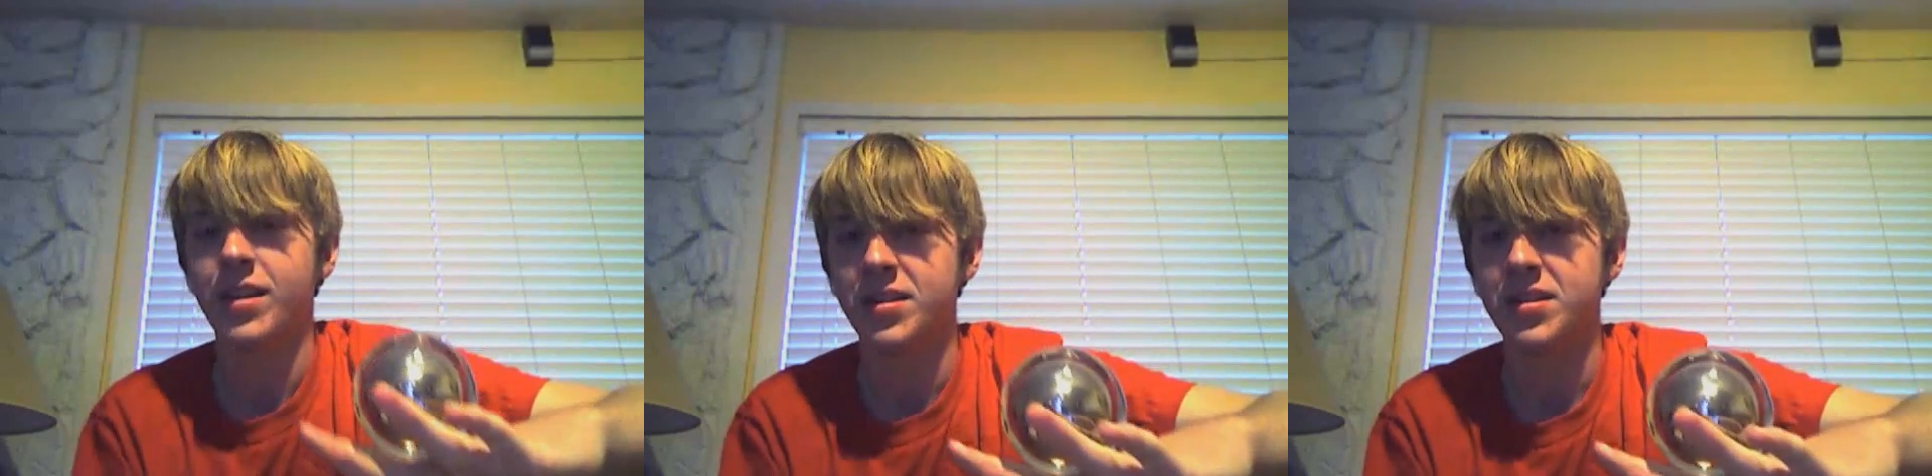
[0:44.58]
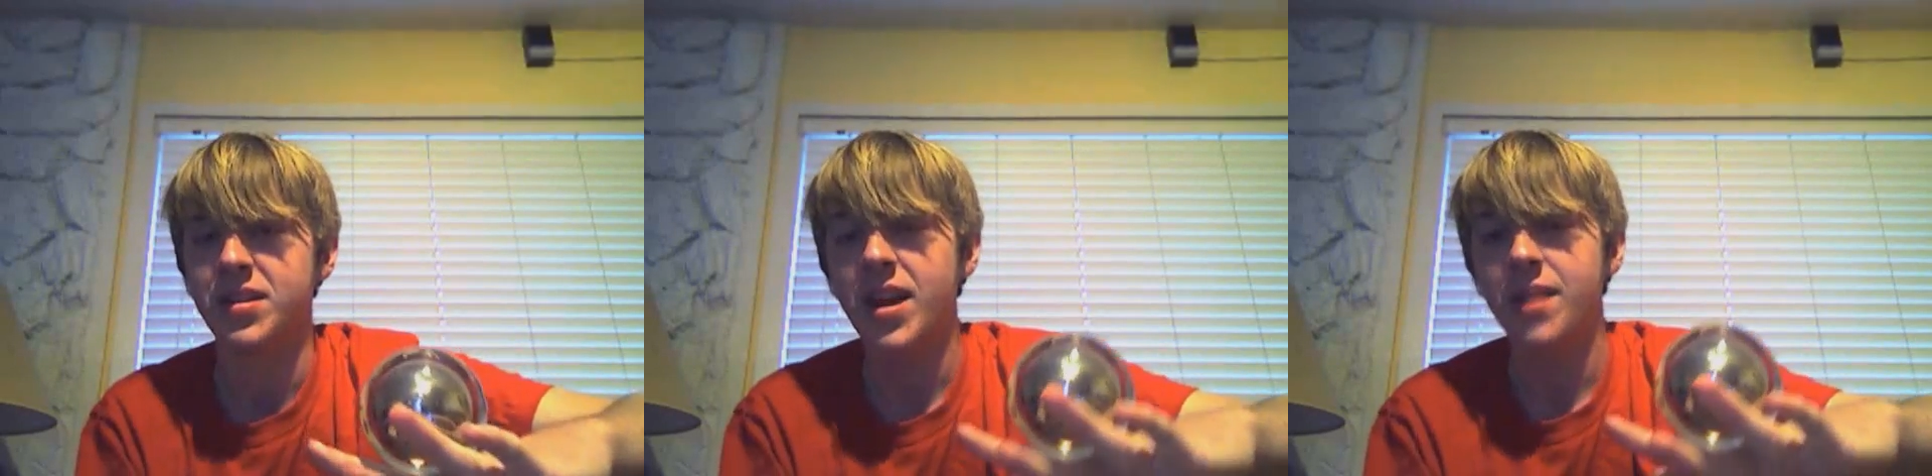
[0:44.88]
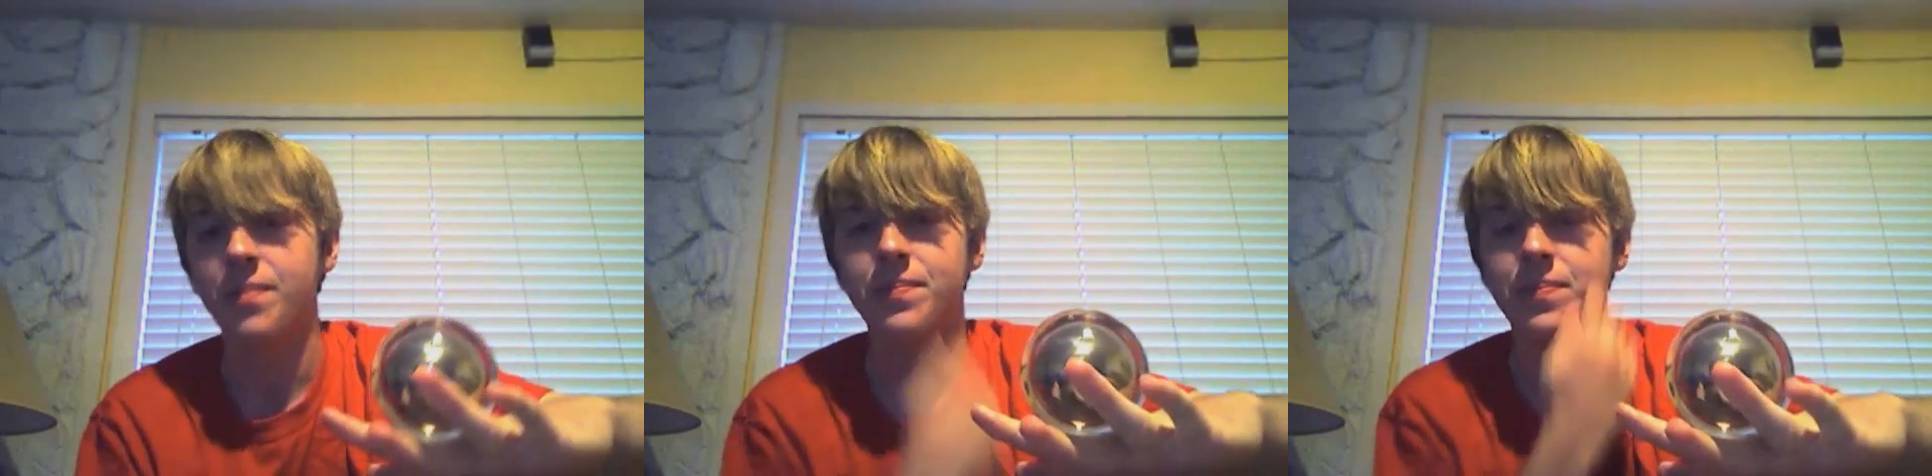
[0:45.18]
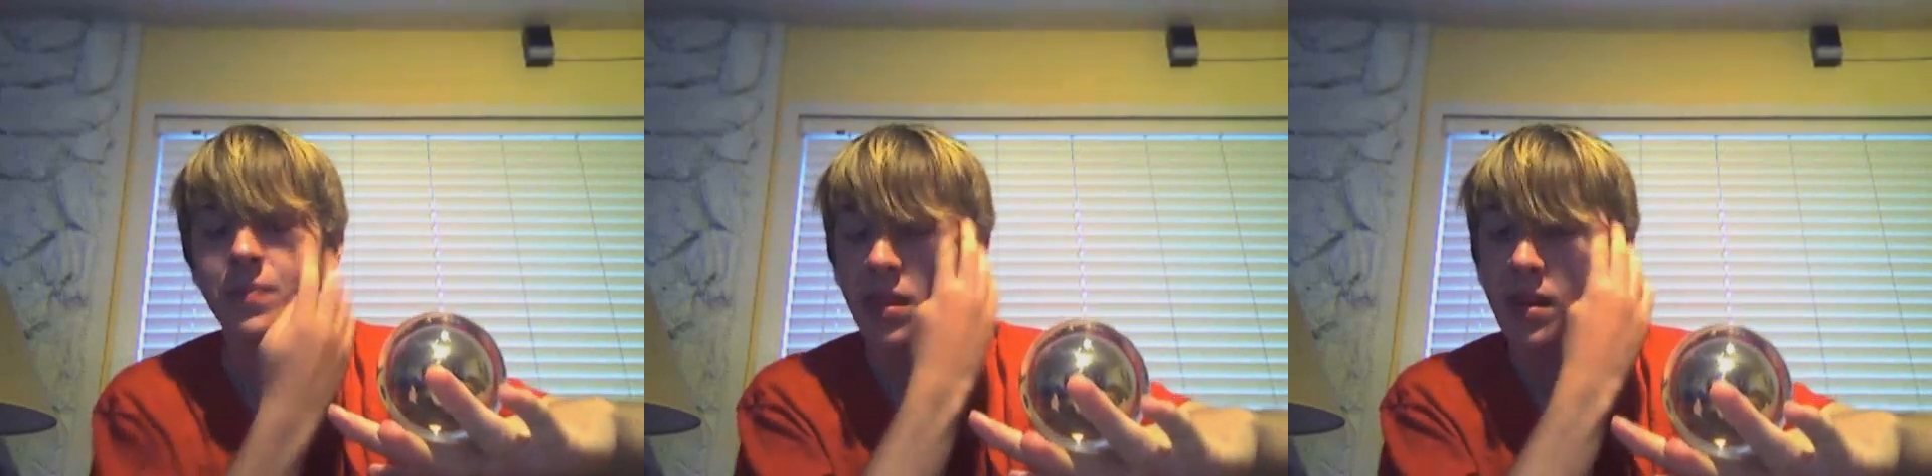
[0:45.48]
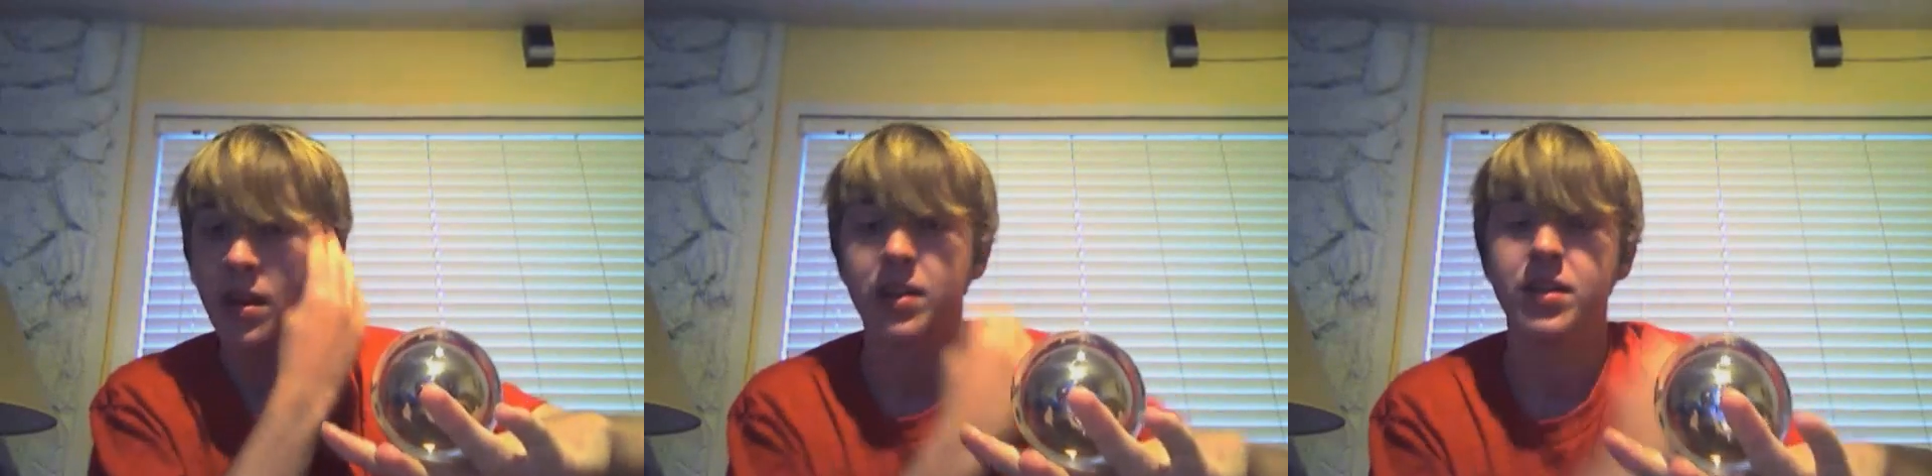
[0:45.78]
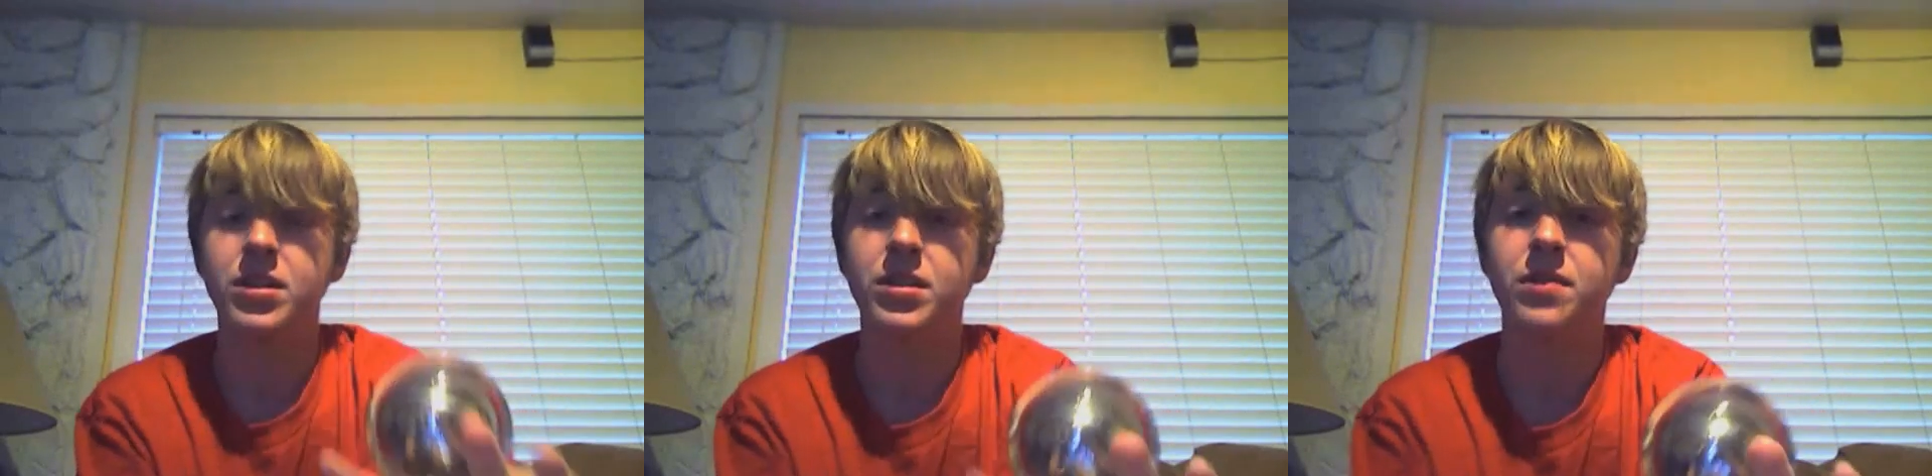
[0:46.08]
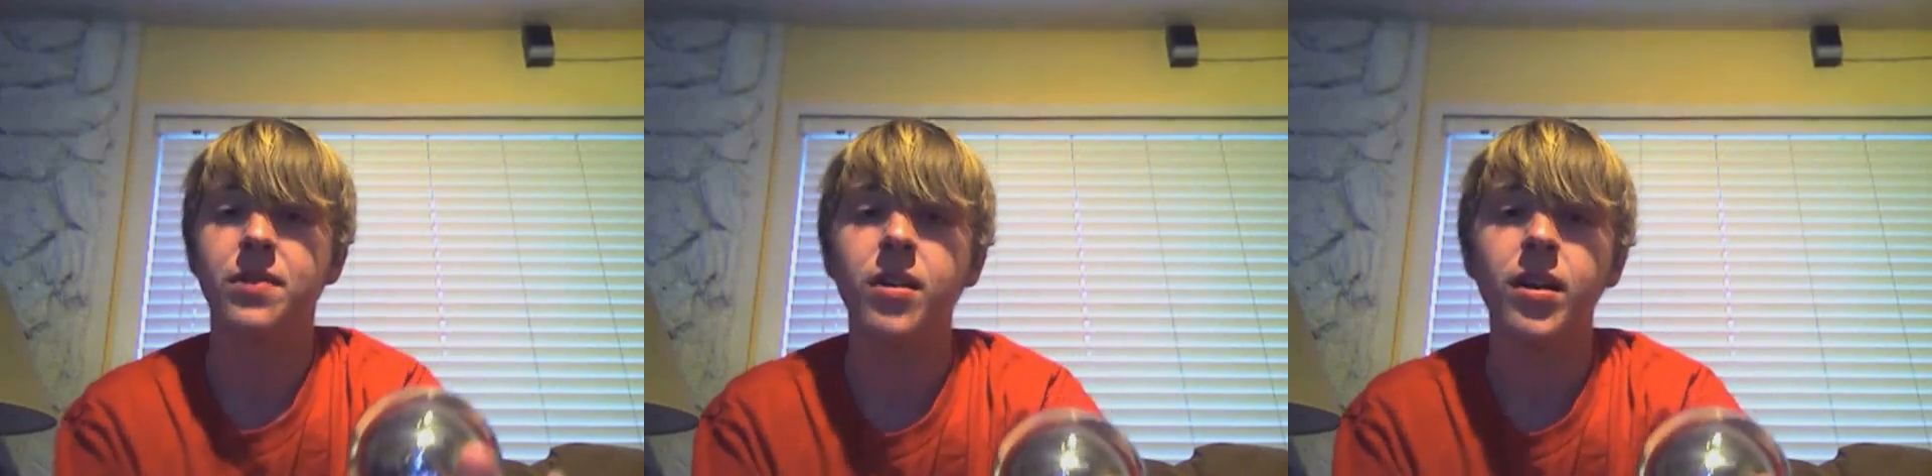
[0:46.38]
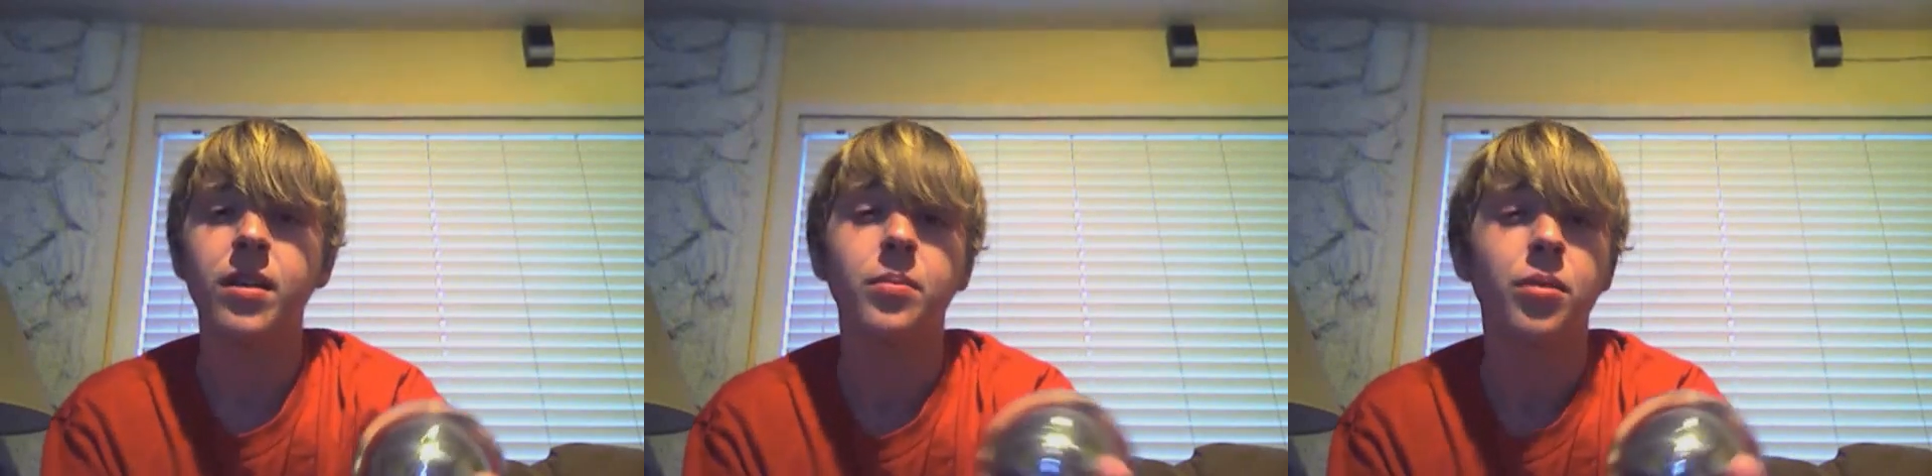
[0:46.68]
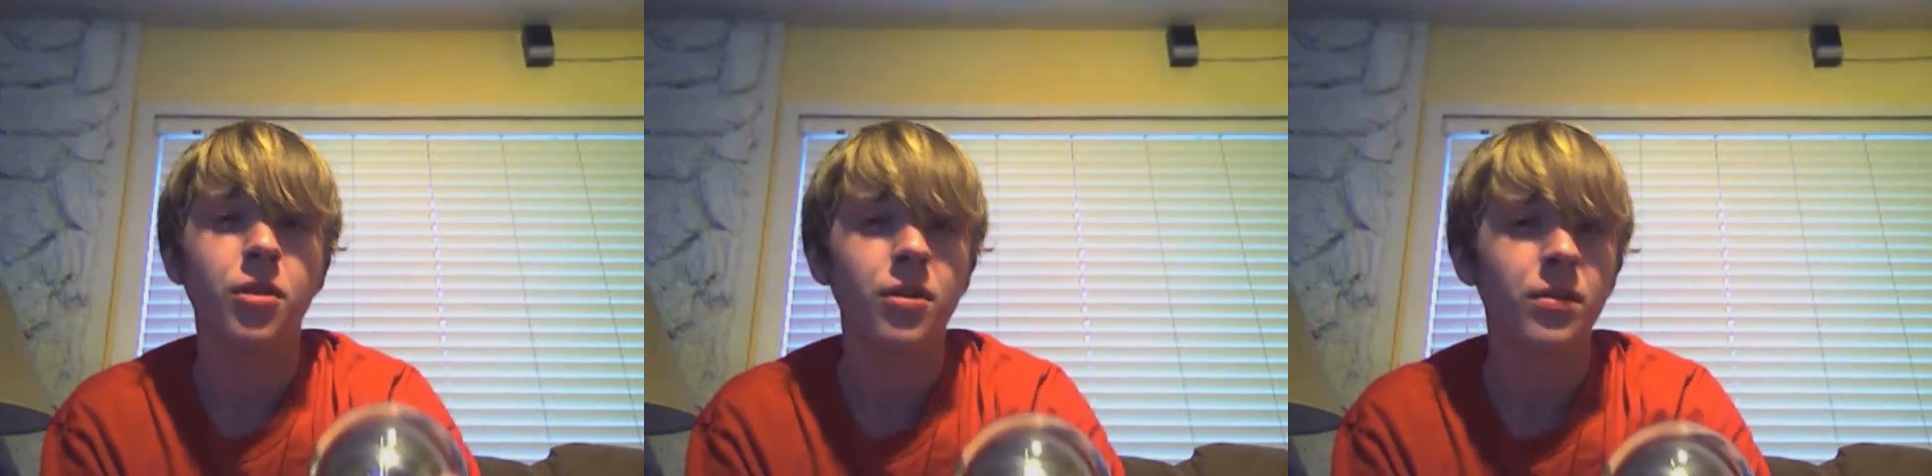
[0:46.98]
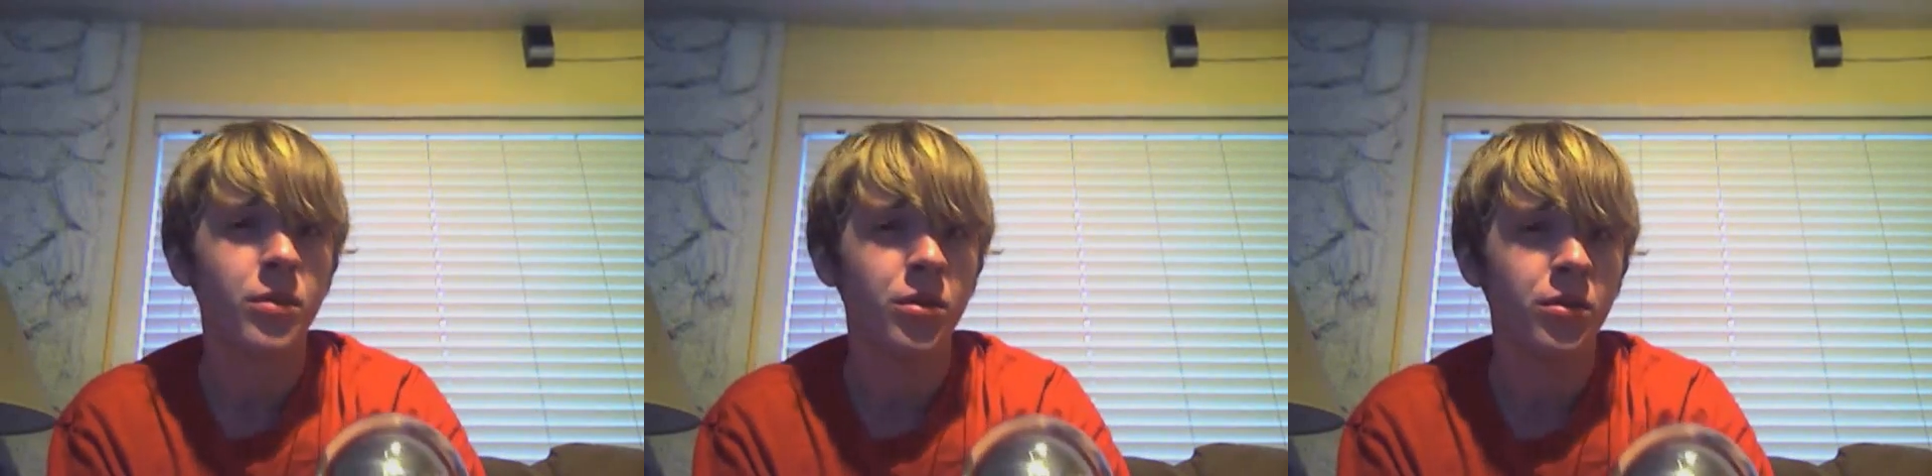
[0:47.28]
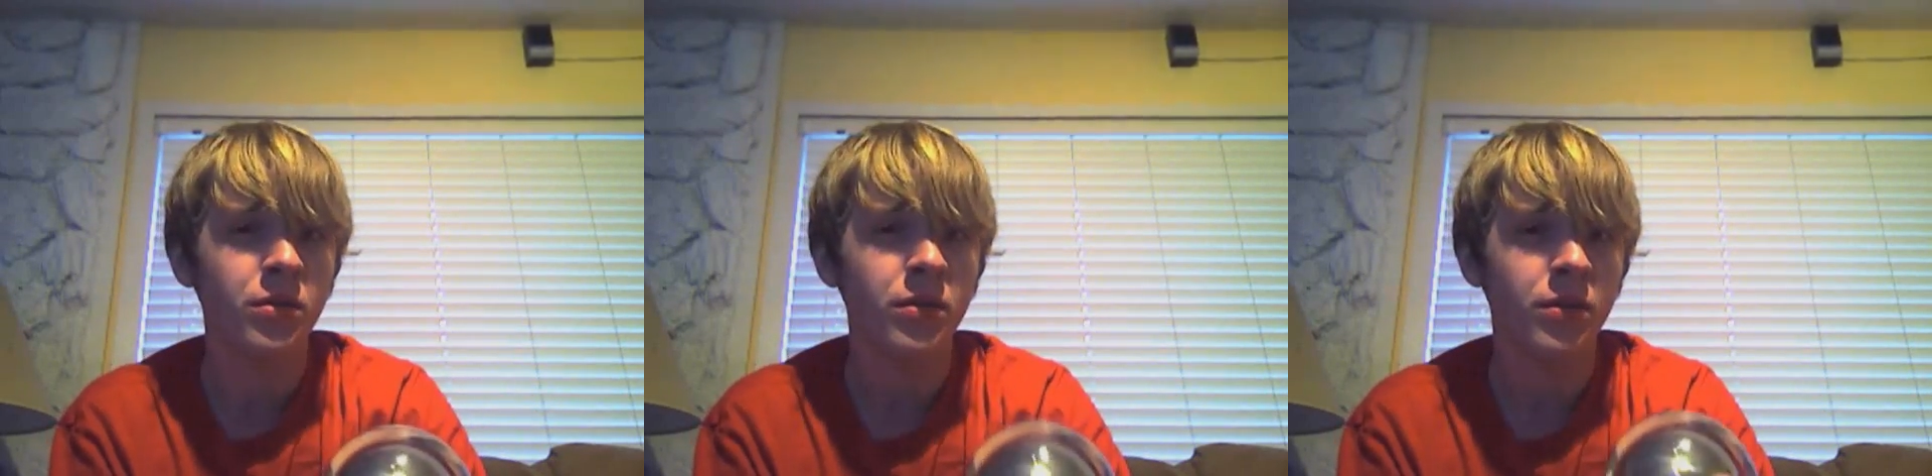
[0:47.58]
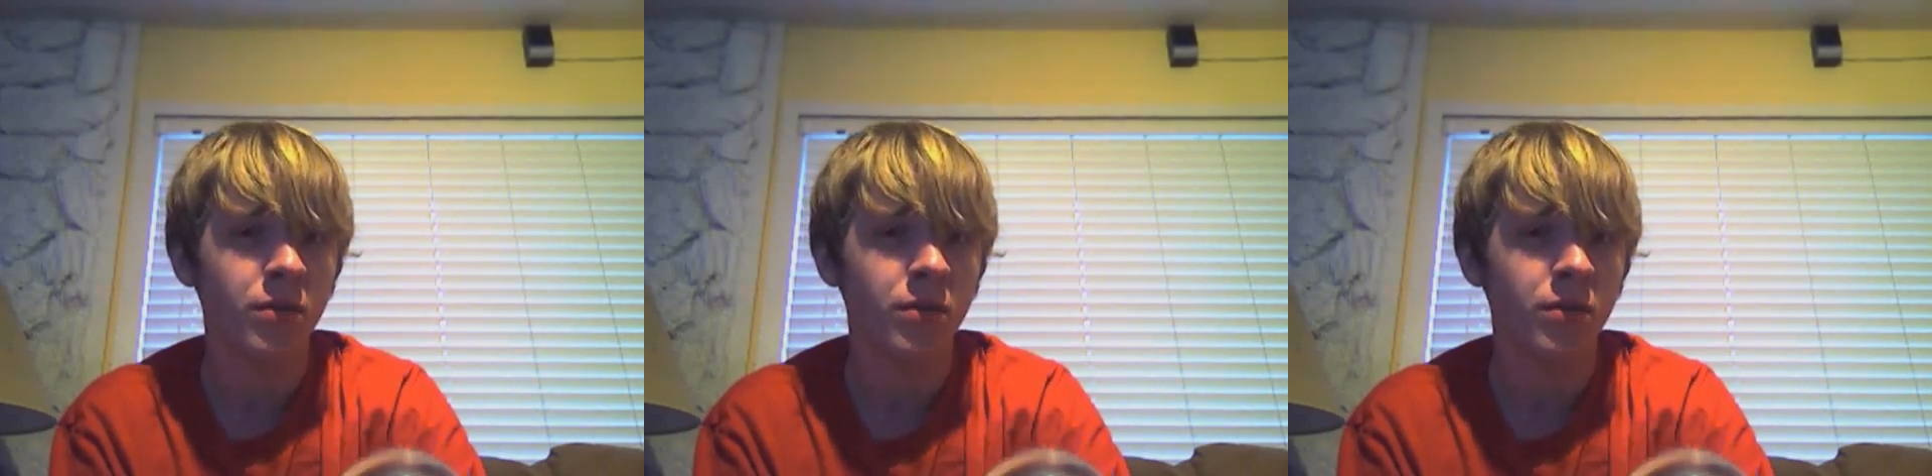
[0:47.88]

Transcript: Hence the name. This is a very important move